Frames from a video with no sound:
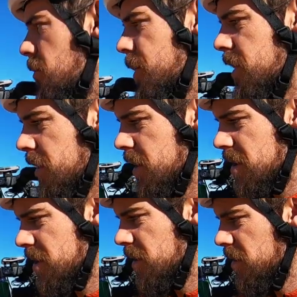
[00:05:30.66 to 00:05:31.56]
Albion
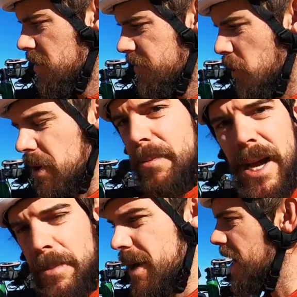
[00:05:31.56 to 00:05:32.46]
folding
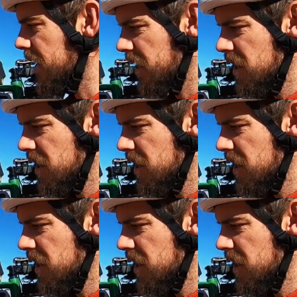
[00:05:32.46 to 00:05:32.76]
backpack.